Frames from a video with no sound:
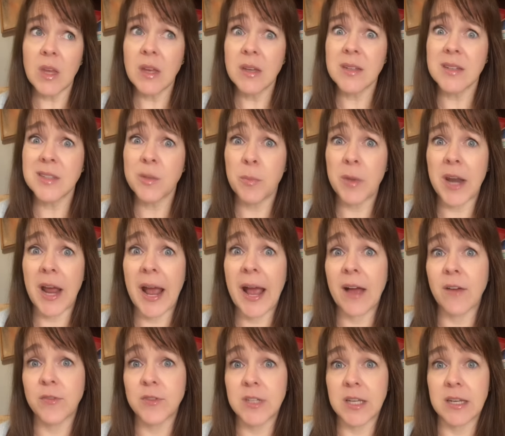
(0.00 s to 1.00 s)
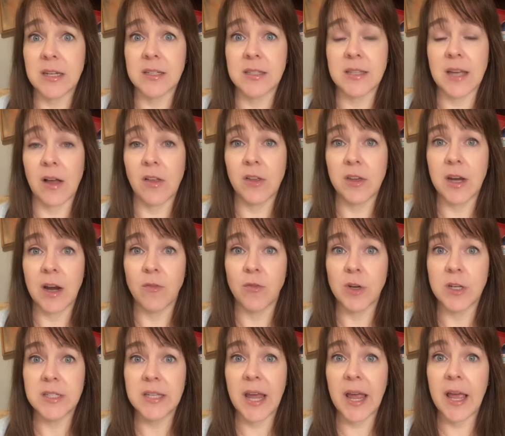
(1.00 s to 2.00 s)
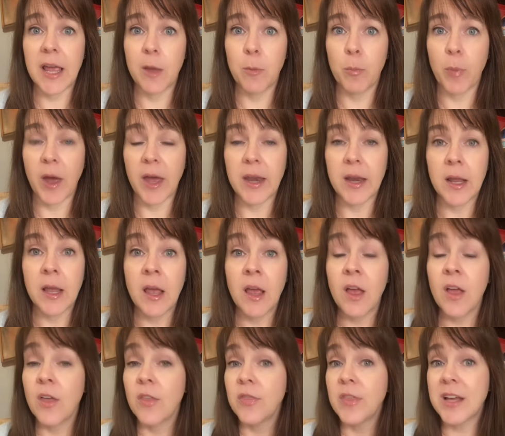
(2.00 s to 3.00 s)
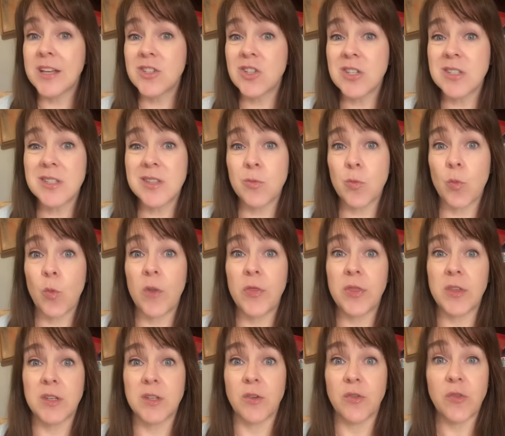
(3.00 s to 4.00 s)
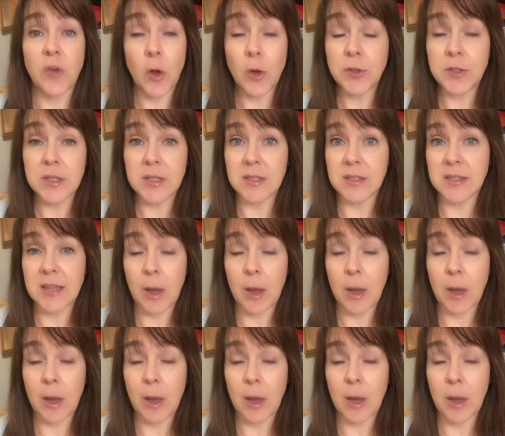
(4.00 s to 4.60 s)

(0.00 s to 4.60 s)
Doesn't mean I have to eat a salad every day, but that's just what the default is.